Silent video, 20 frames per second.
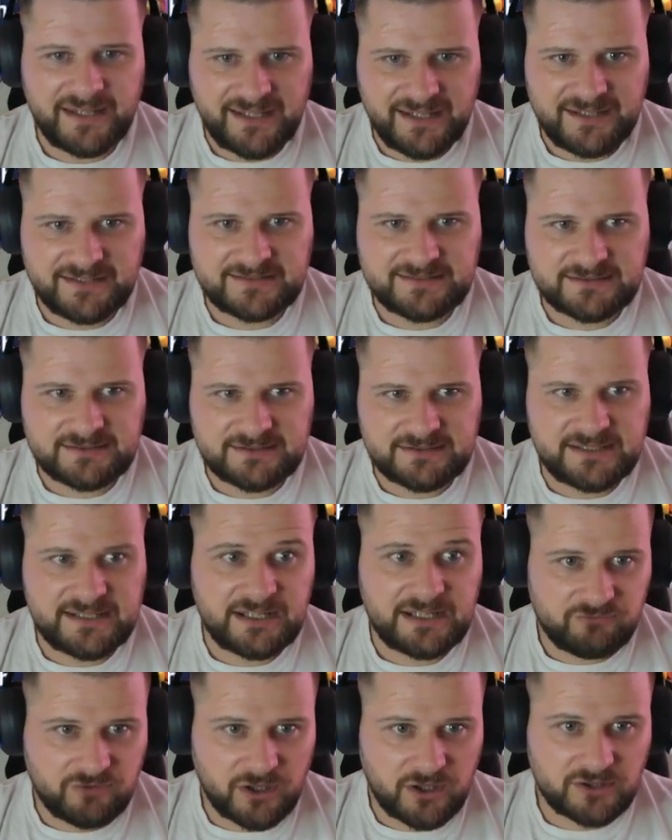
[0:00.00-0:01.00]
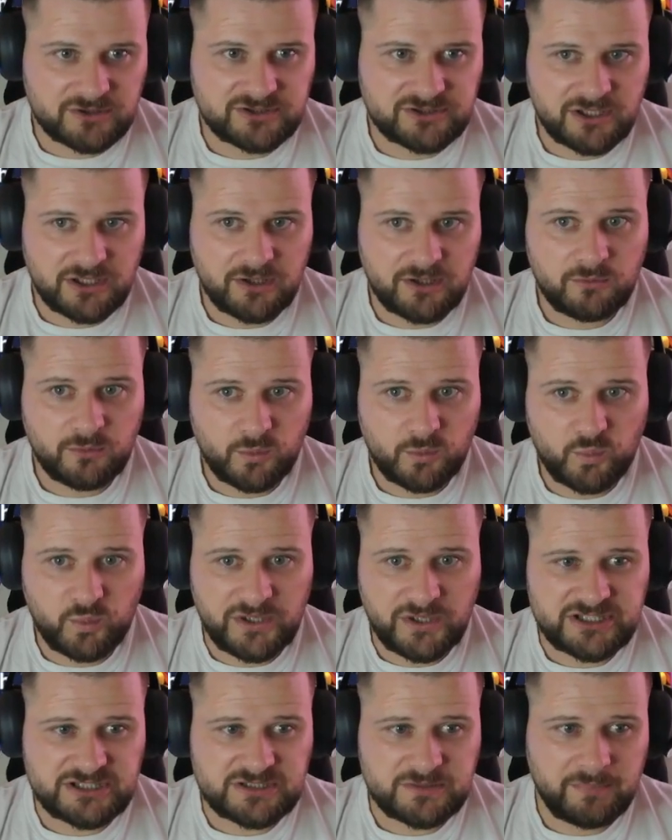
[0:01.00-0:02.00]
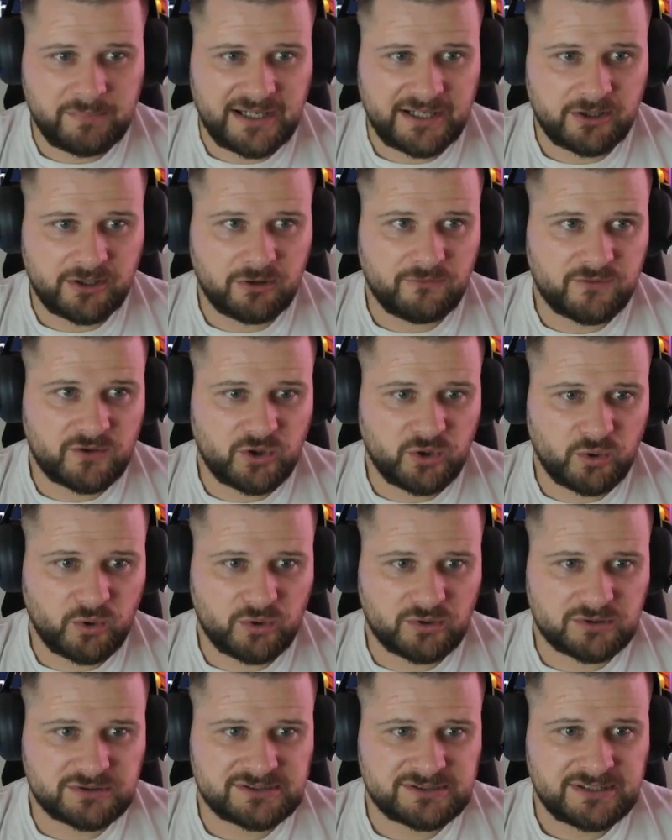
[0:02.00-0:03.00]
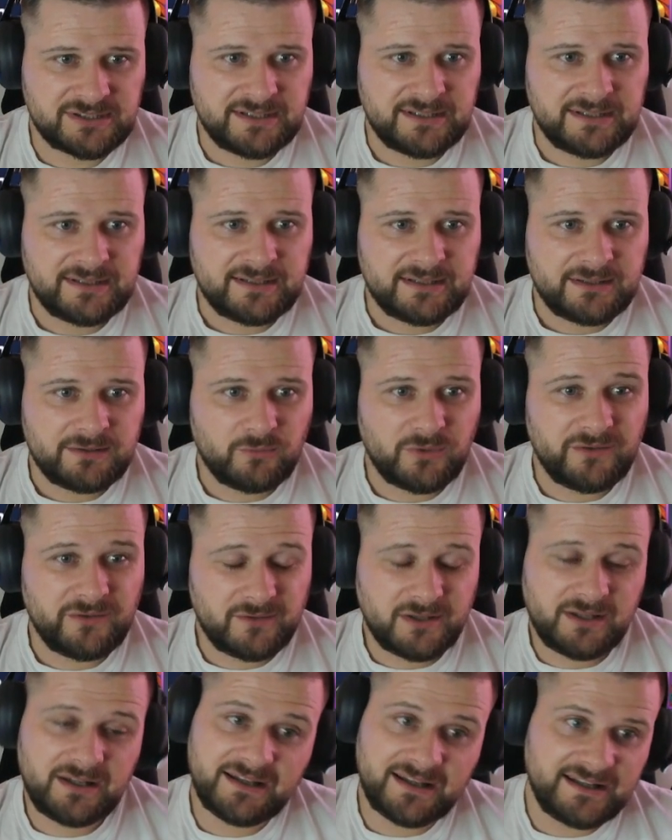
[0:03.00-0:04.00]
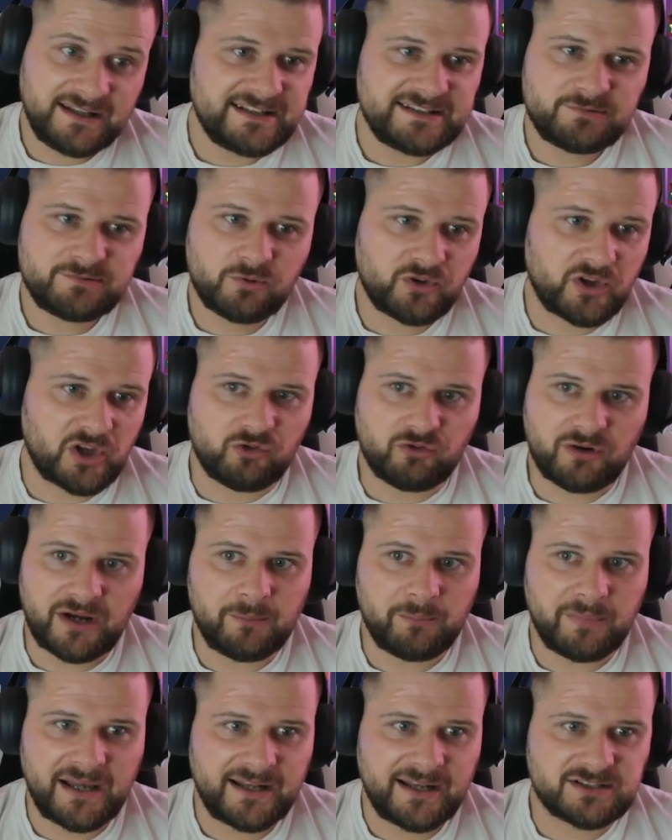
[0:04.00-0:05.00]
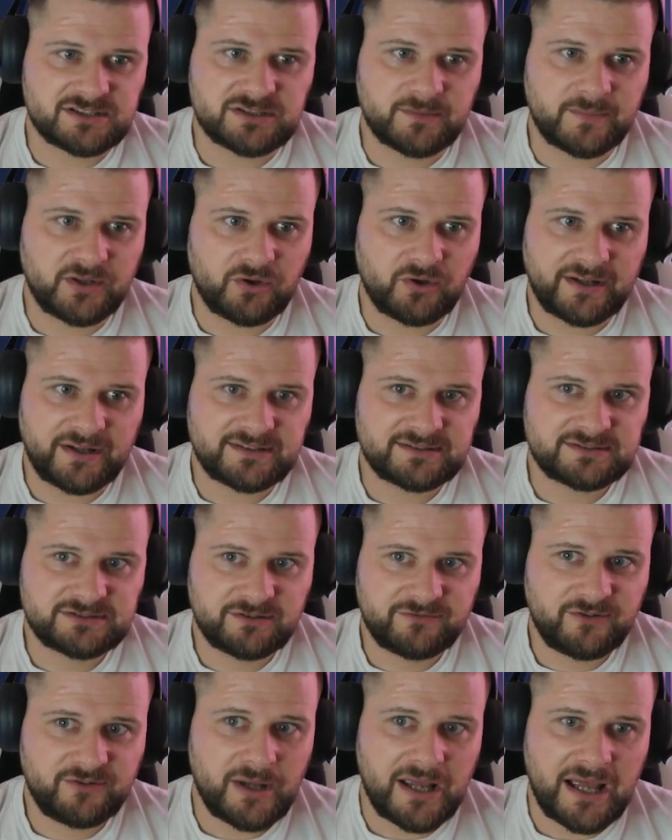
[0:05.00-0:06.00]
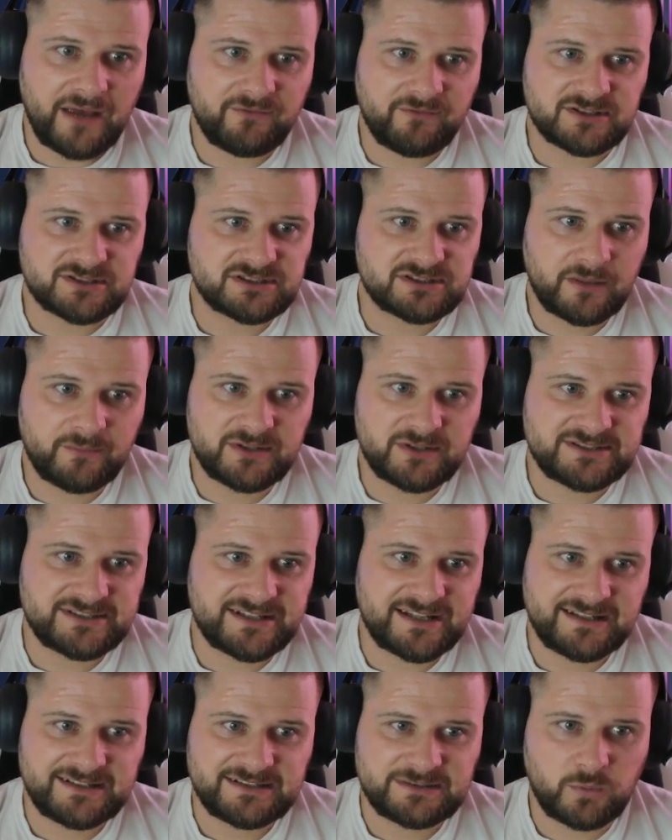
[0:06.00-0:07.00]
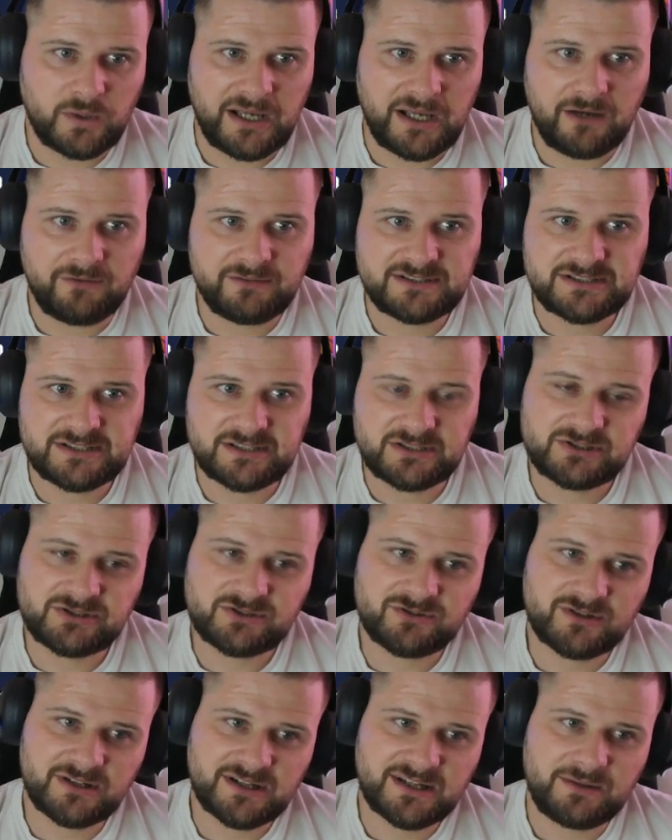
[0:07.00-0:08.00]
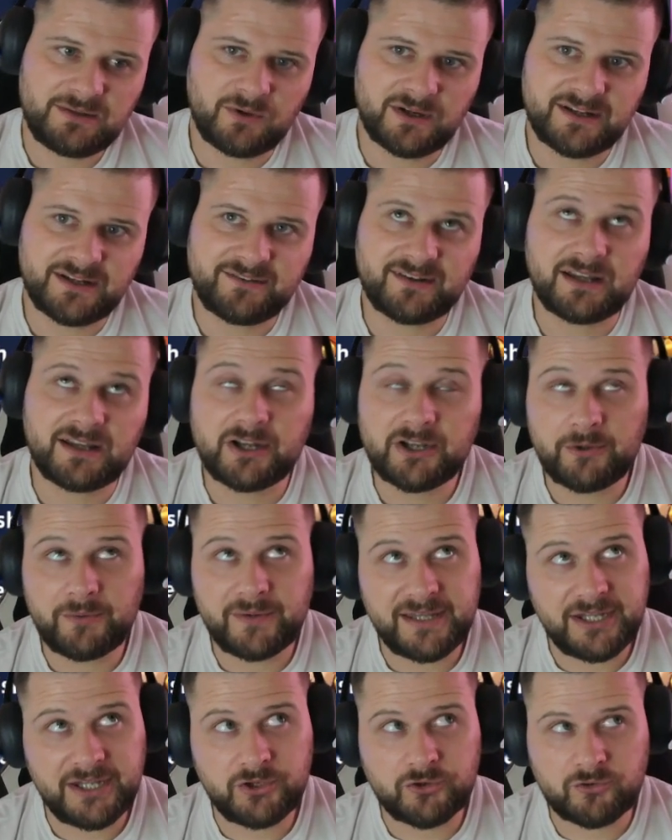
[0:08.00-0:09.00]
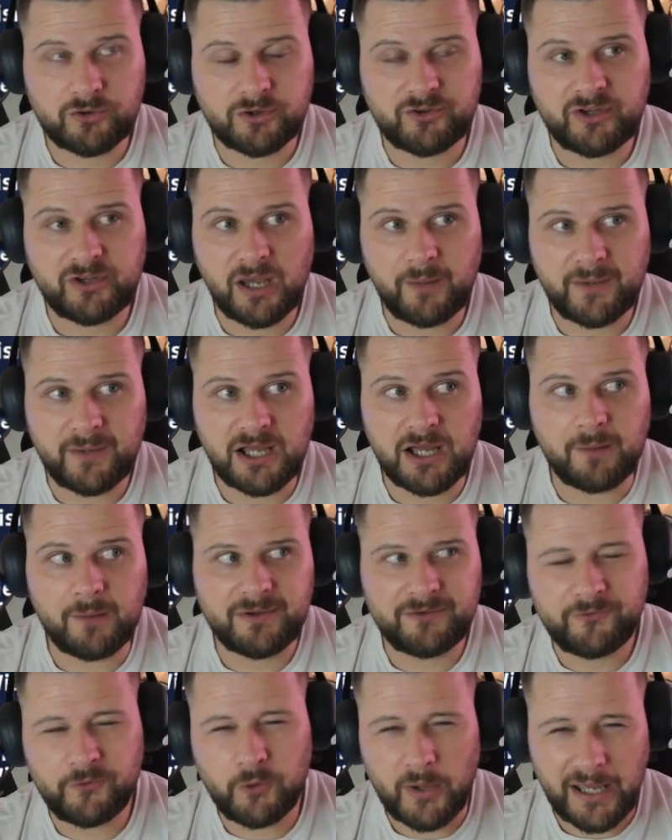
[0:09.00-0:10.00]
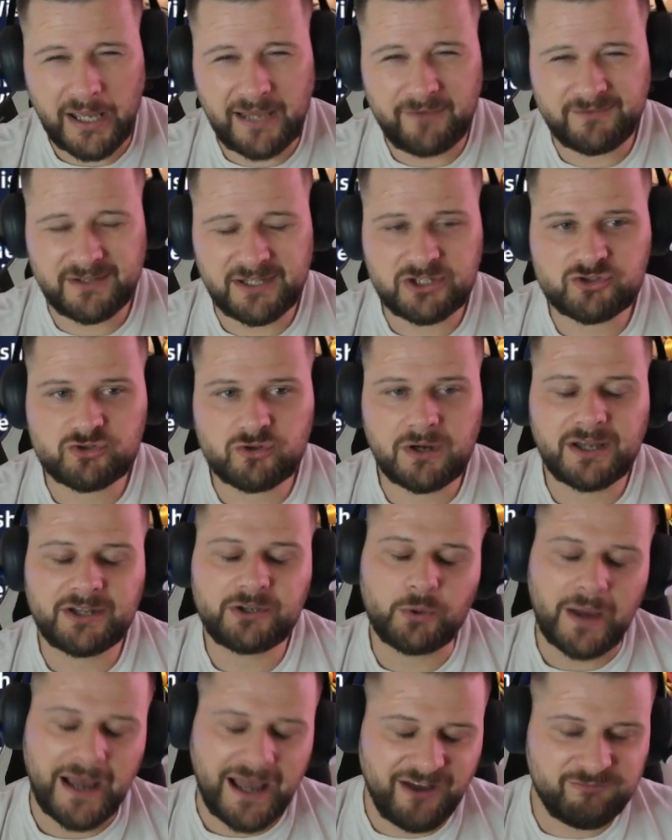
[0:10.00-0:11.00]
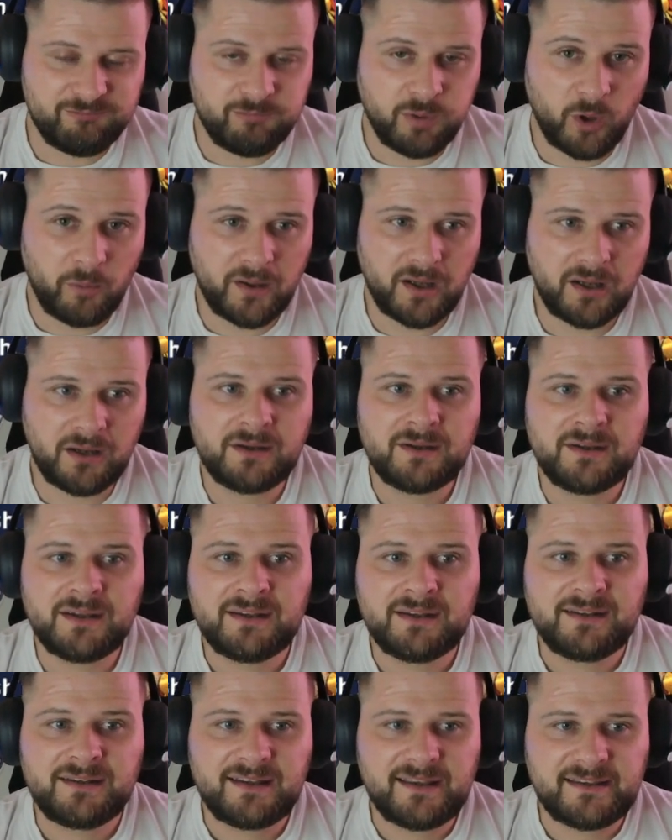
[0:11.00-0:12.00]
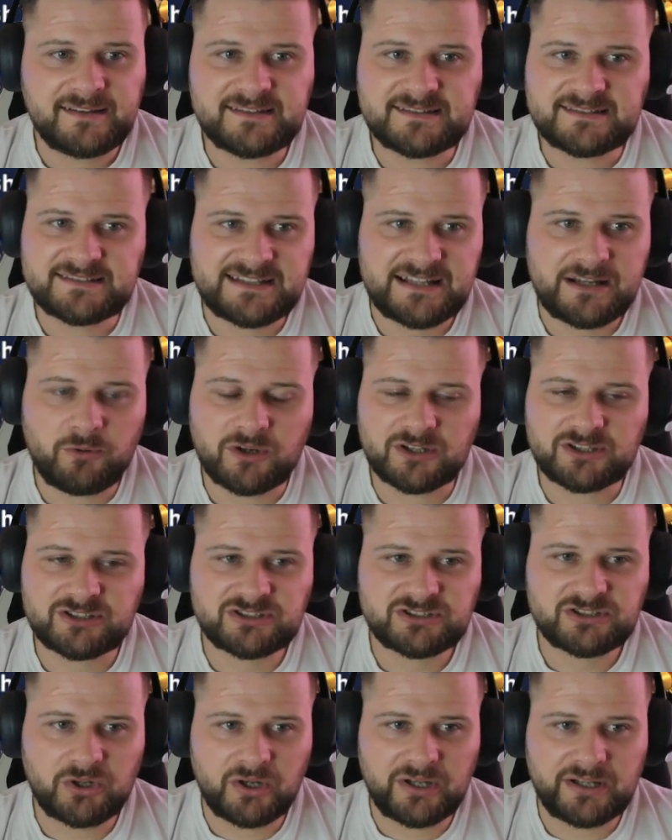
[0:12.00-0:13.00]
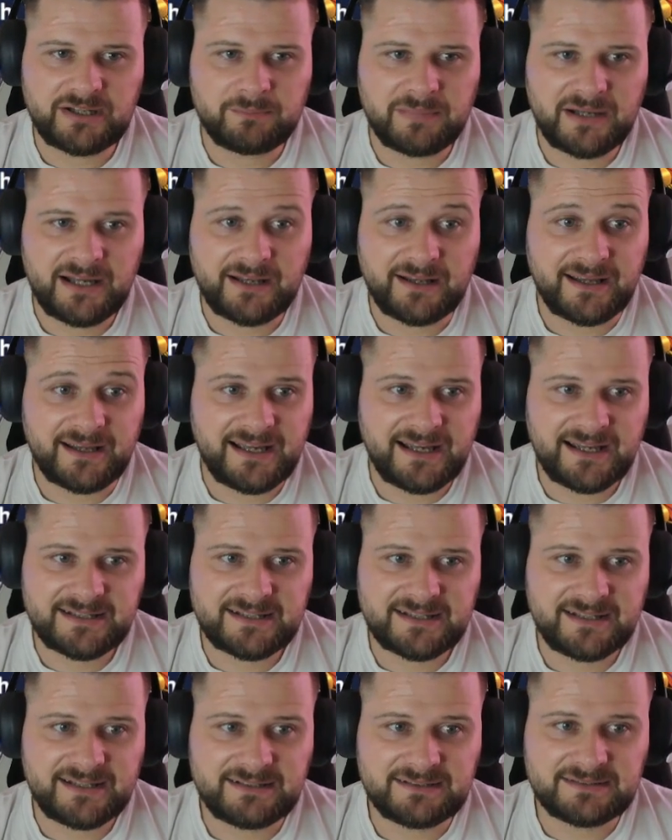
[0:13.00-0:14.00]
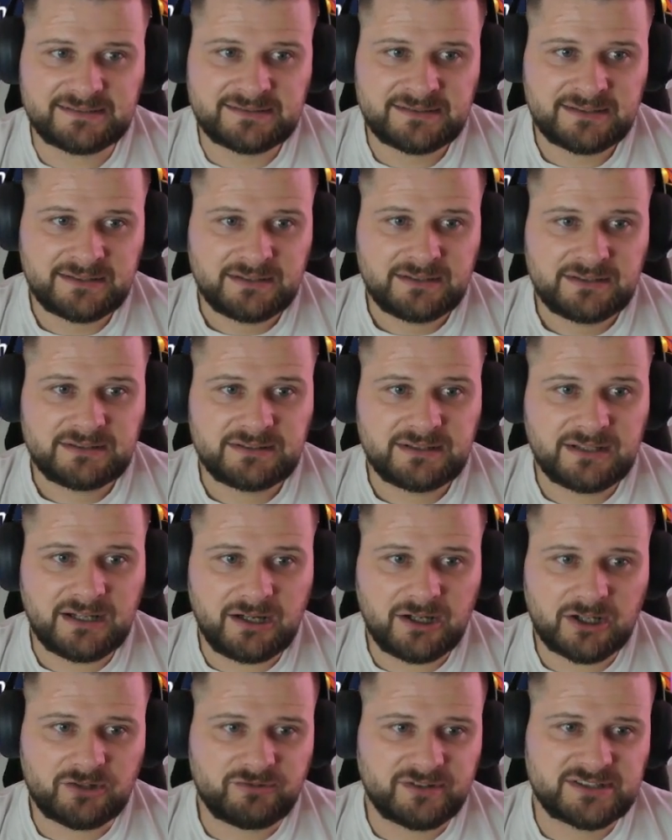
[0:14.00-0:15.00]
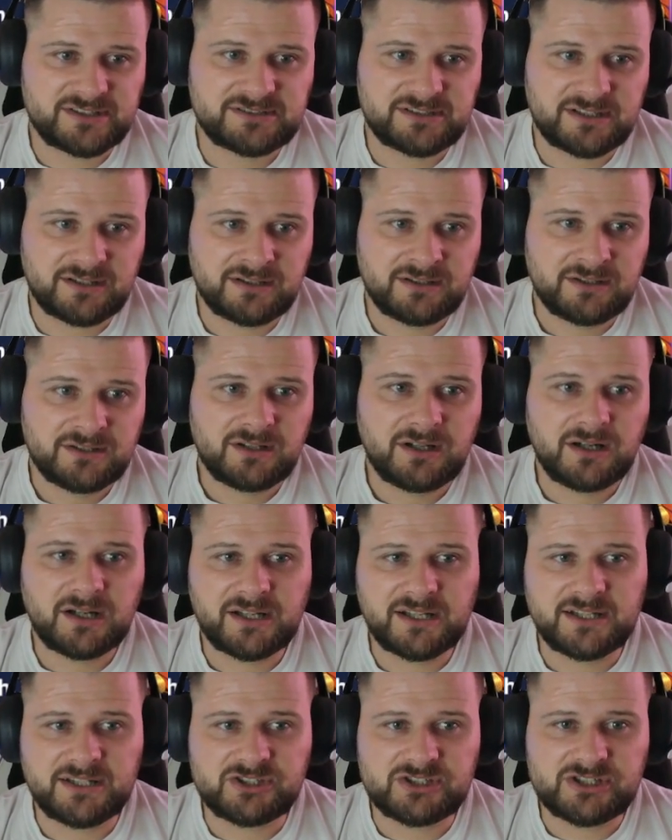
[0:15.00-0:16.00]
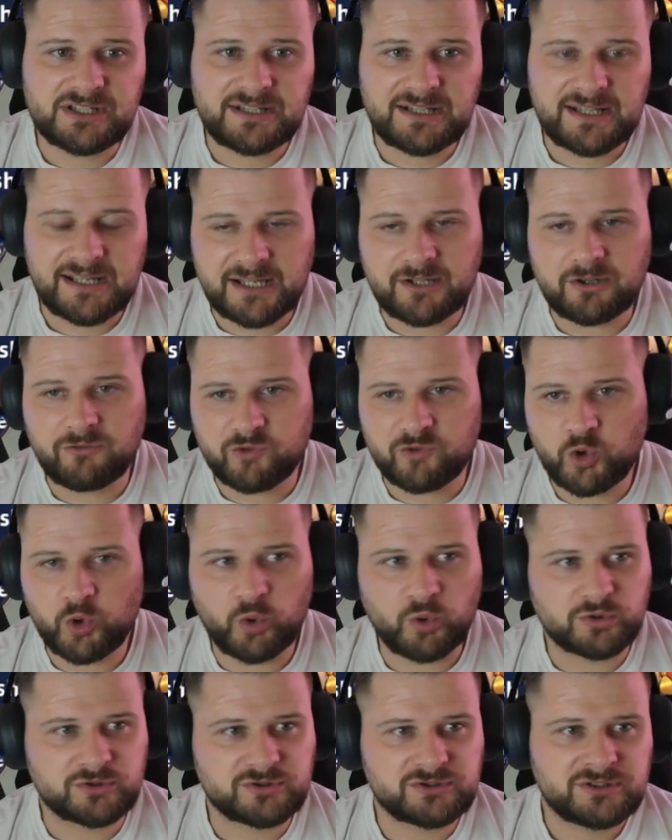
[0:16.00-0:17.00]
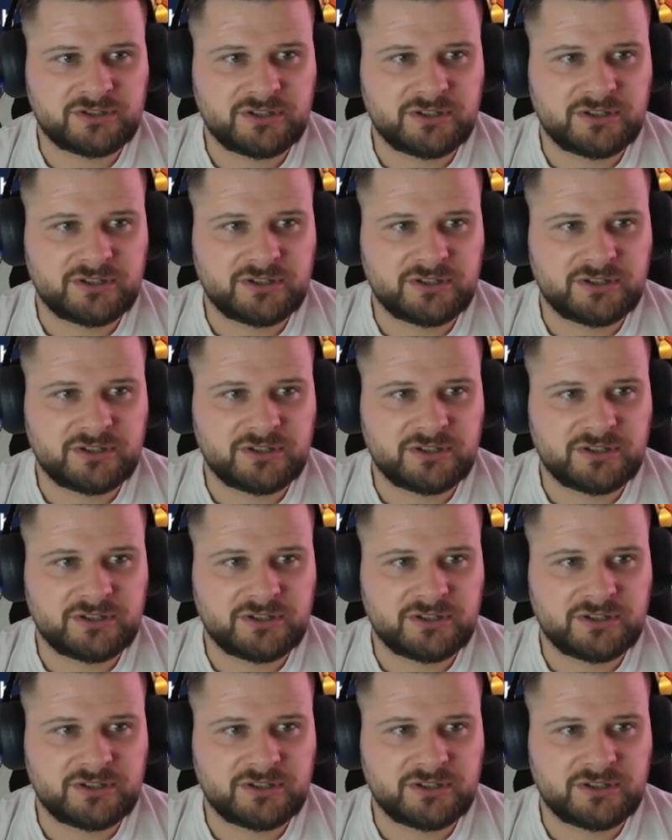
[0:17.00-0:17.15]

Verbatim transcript: is the Erato Wish banner, of course and this was a great banner to be honest. So if you haven't summoned yet as well, it's a tricky one, isn't it? I know Indra is coming up, but if you have Indra and you have Popper, this is still a solid banner. Adkins, Nark, Rista, Anhi Jin, and of course